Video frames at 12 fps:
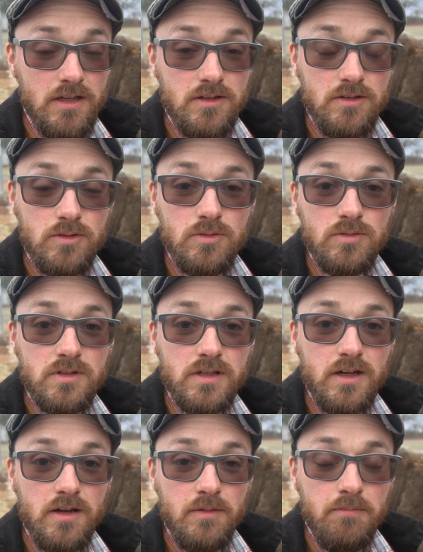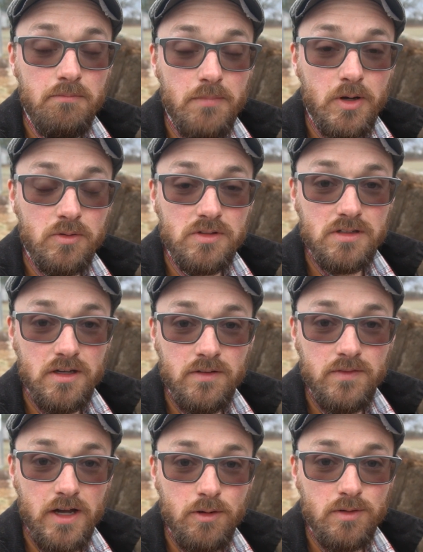use most
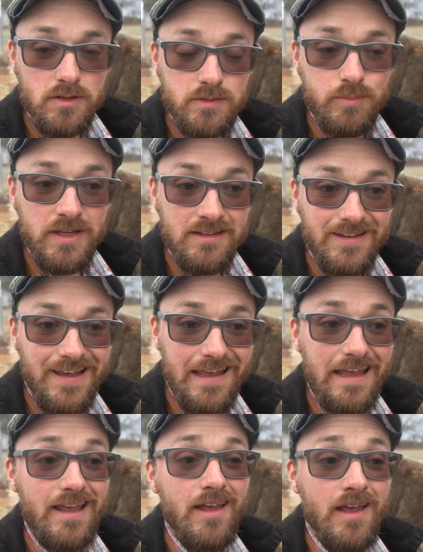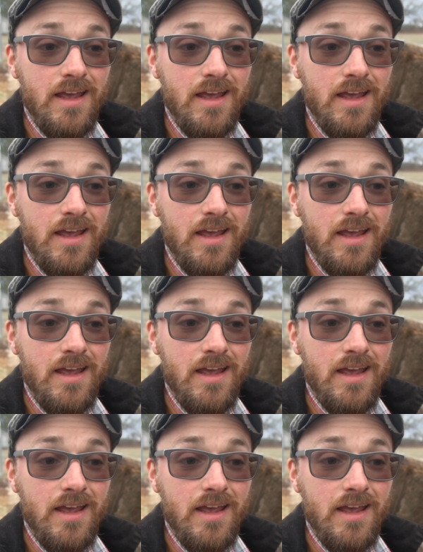of our spent hay